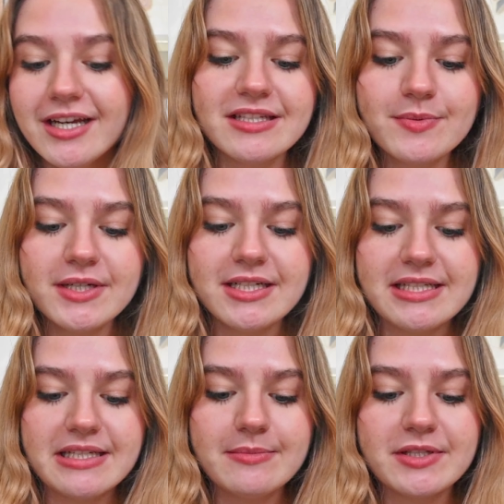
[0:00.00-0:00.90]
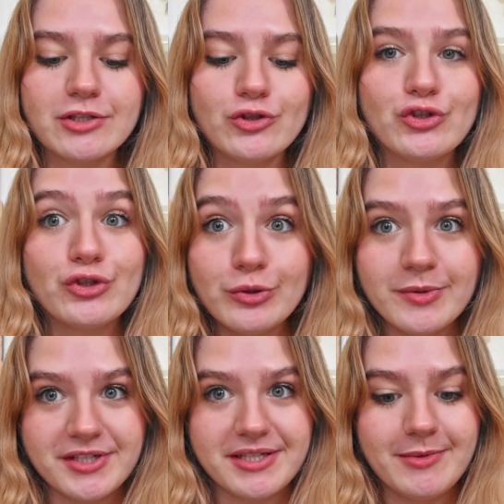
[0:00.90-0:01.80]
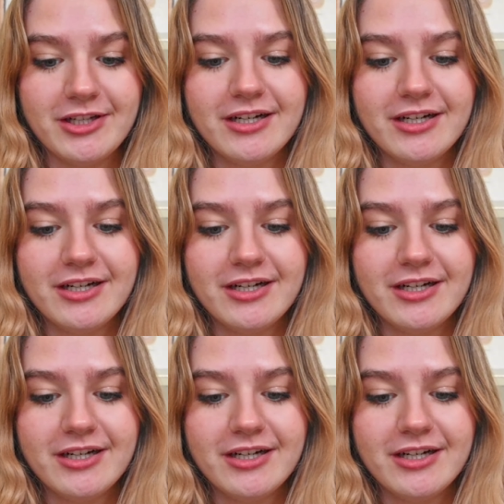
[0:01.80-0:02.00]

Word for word: This one seems super similar.